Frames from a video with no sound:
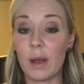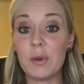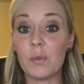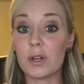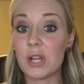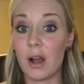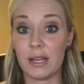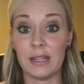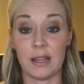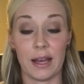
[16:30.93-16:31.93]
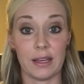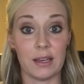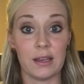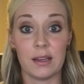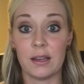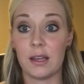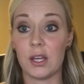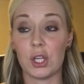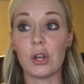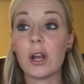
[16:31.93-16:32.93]
I mean, we're talking like
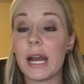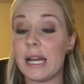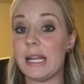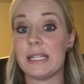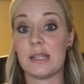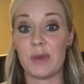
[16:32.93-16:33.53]
you're going to need